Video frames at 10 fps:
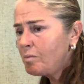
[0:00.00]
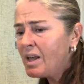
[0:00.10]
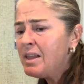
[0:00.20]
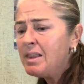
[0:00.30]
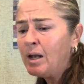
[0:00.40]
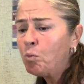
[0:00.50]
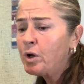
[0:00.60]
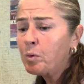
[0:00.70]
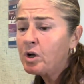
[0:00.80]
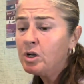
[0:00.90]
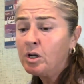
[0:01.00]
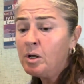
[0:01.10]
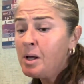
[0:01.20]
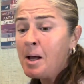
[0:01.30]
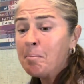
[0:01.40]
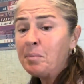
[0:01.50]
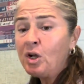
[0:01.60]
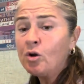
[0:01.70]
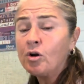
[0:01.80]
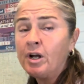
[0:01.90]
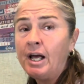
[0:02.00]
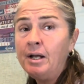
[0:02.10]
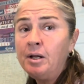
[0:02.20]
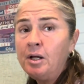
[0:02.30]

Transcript: and then we were gonna mirror it